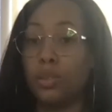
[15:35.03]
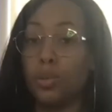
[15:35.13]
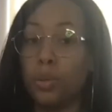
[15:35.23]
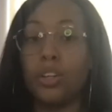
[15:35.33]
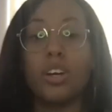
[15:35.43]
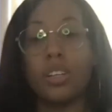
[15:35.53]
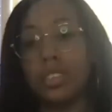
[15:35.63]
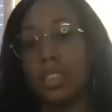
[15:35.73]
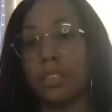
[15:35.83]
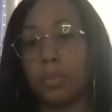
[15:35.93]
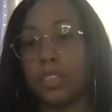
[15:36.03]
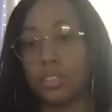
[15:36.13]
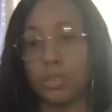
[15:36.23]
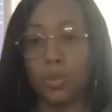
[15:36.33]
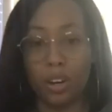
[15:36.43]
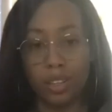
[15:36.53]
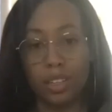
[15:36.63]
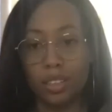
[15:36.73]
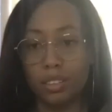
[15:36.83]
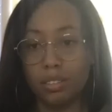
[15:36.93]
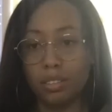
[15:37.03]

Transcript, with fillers: you belong there because you are there.